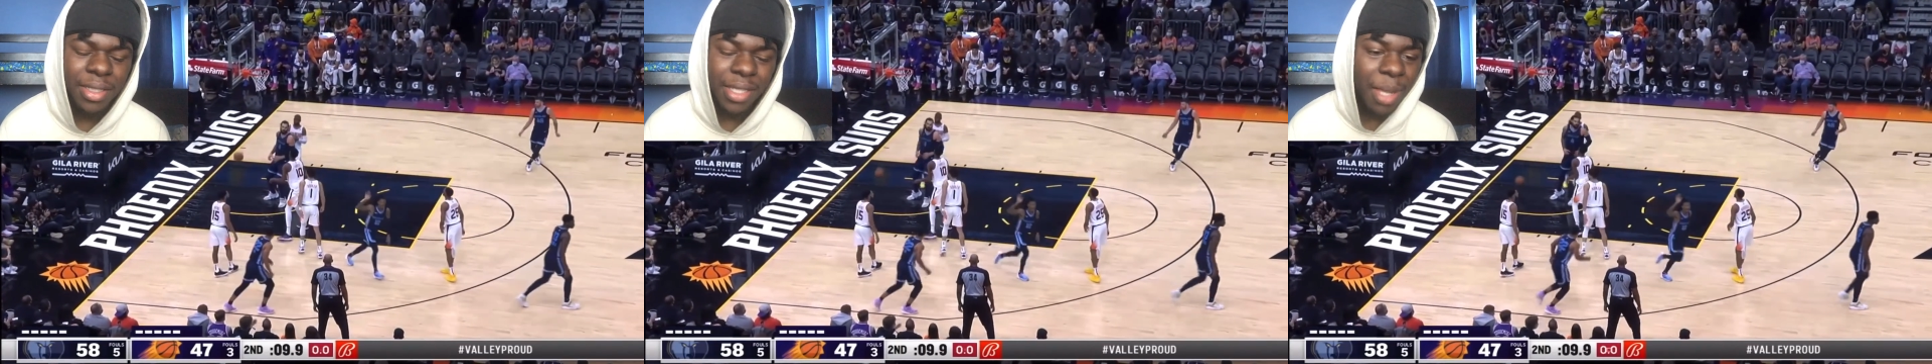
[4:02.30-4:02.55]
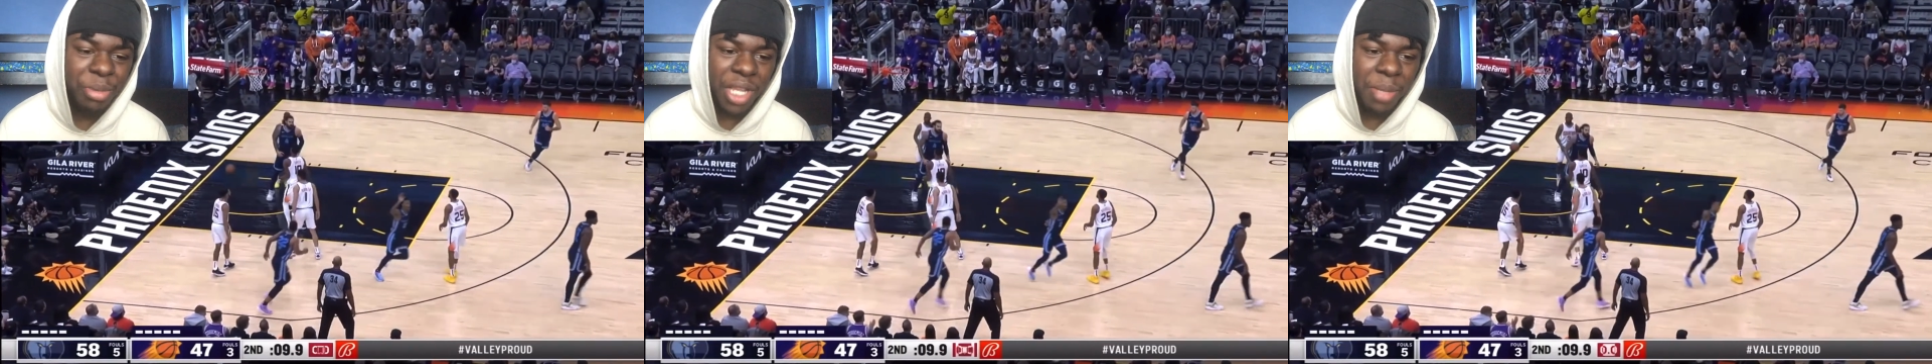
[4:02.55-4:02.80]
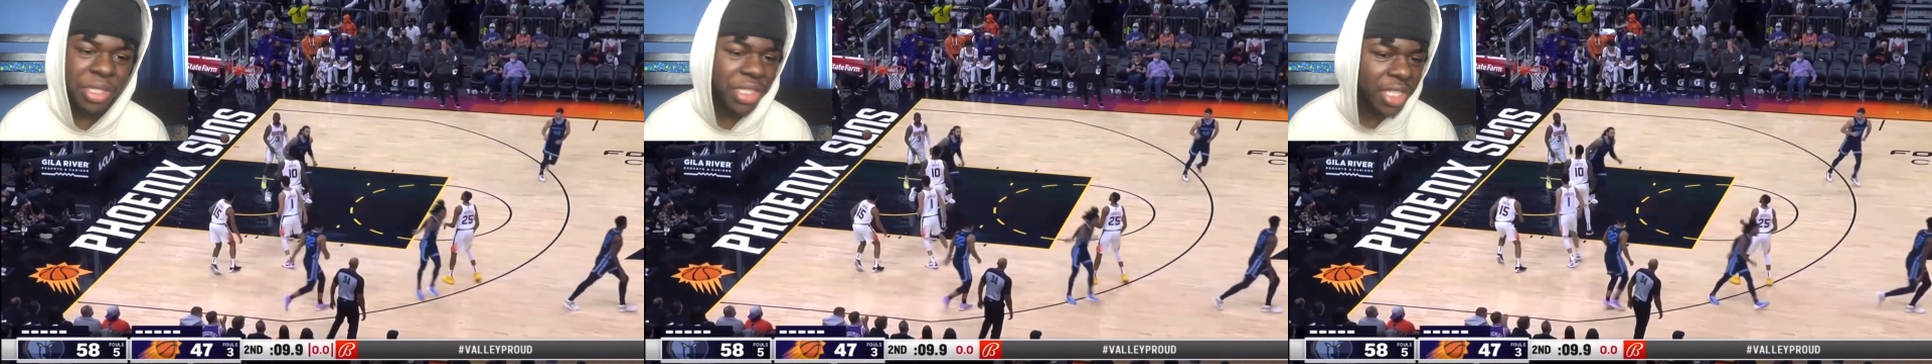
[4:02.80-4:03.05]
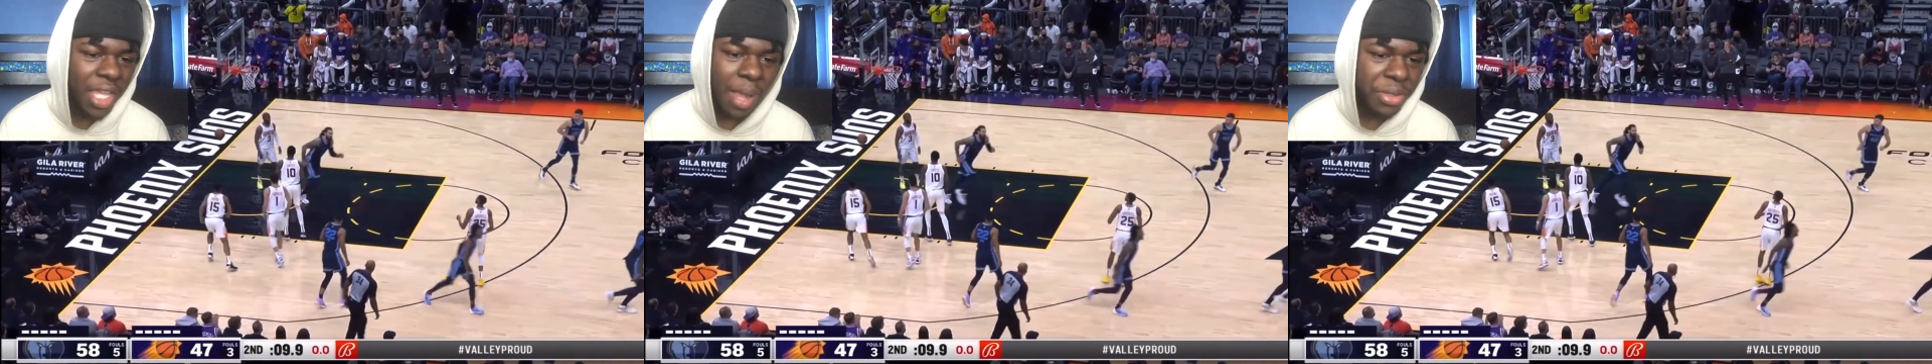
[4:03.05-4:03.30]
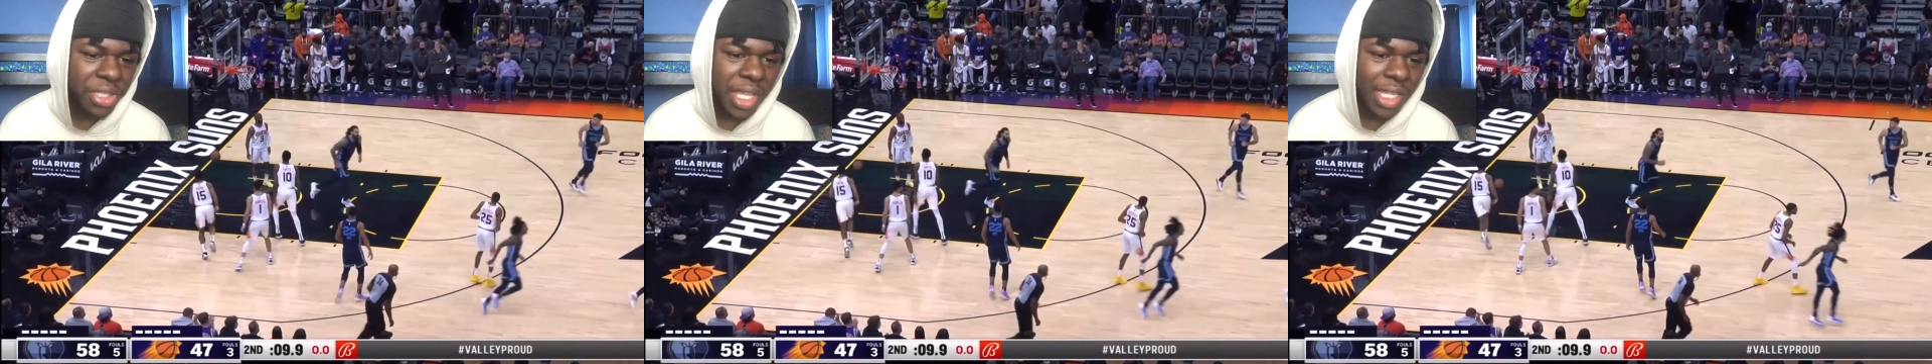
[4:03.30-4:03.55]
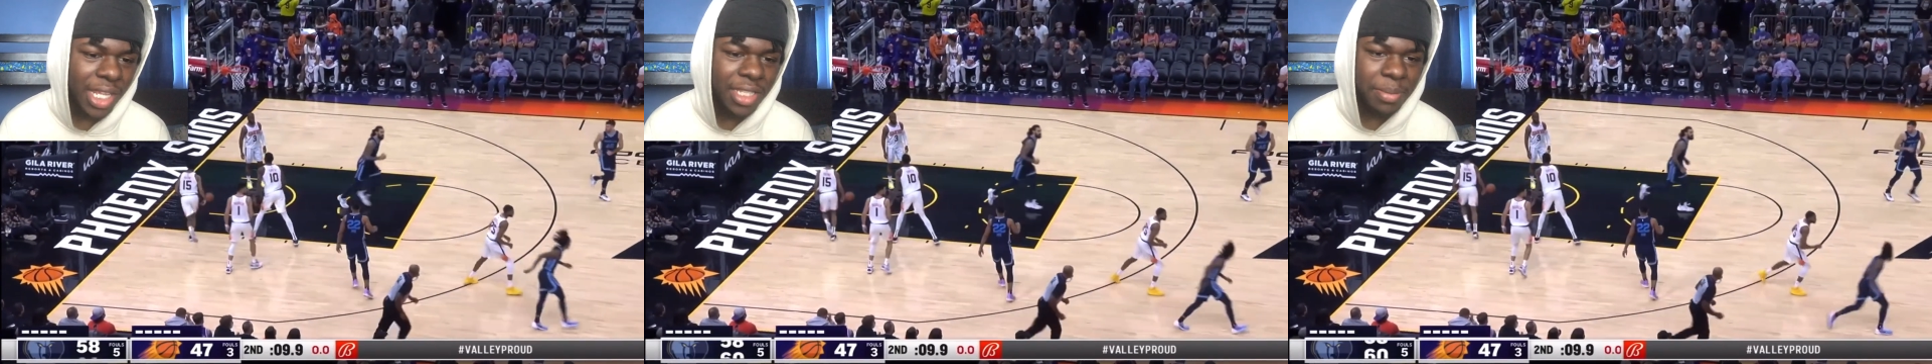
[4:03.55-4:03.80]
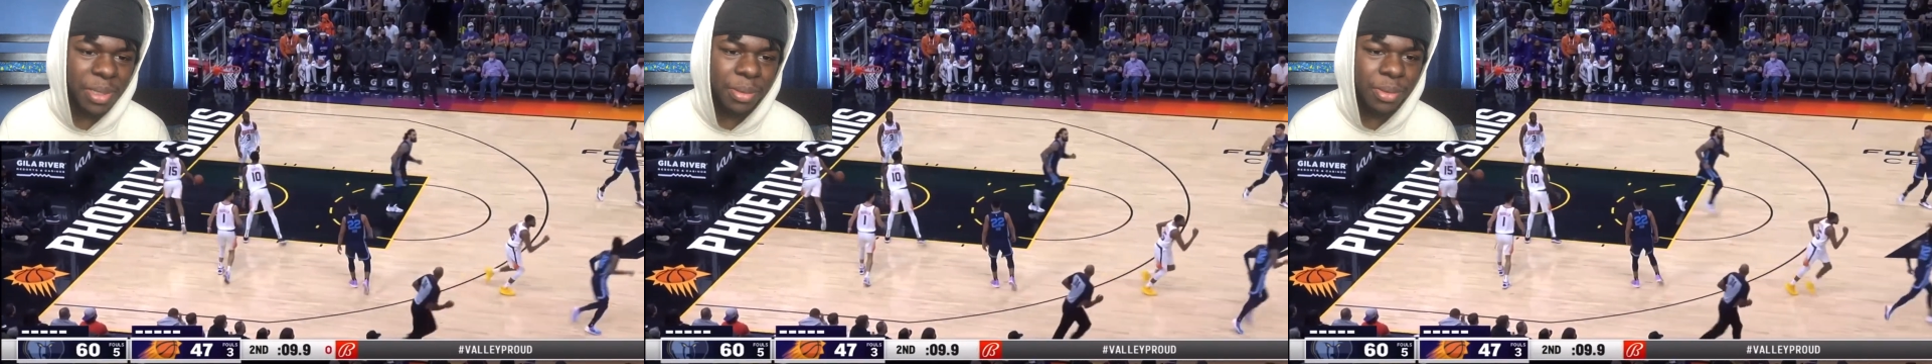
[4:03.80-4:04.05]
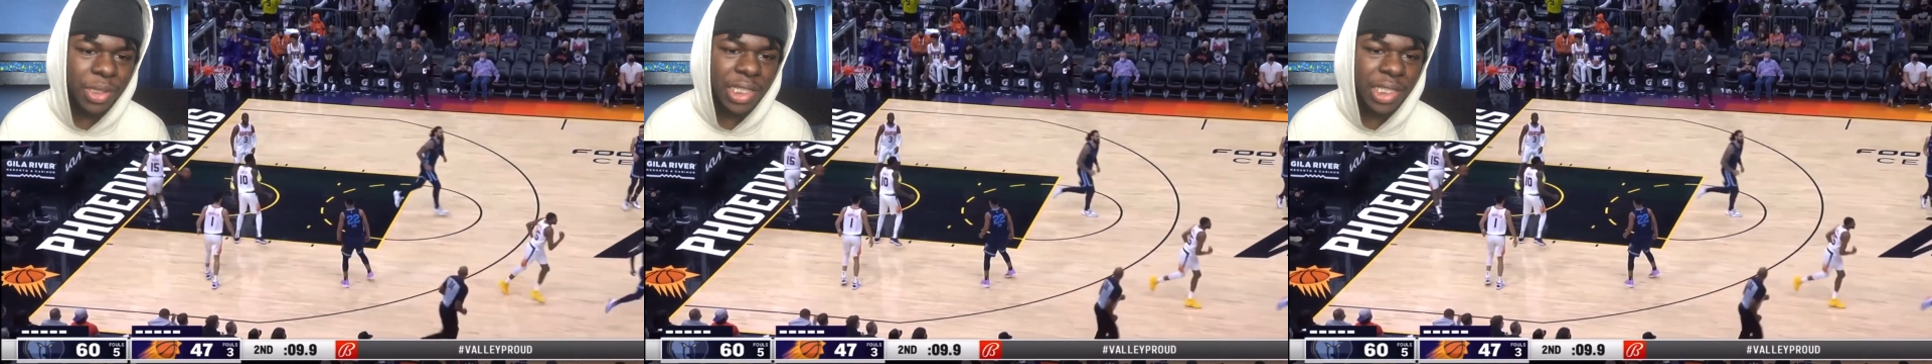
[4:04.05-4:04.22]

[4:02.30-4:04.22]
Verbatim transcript: I'm just, I'm just, I'm just thinking like people really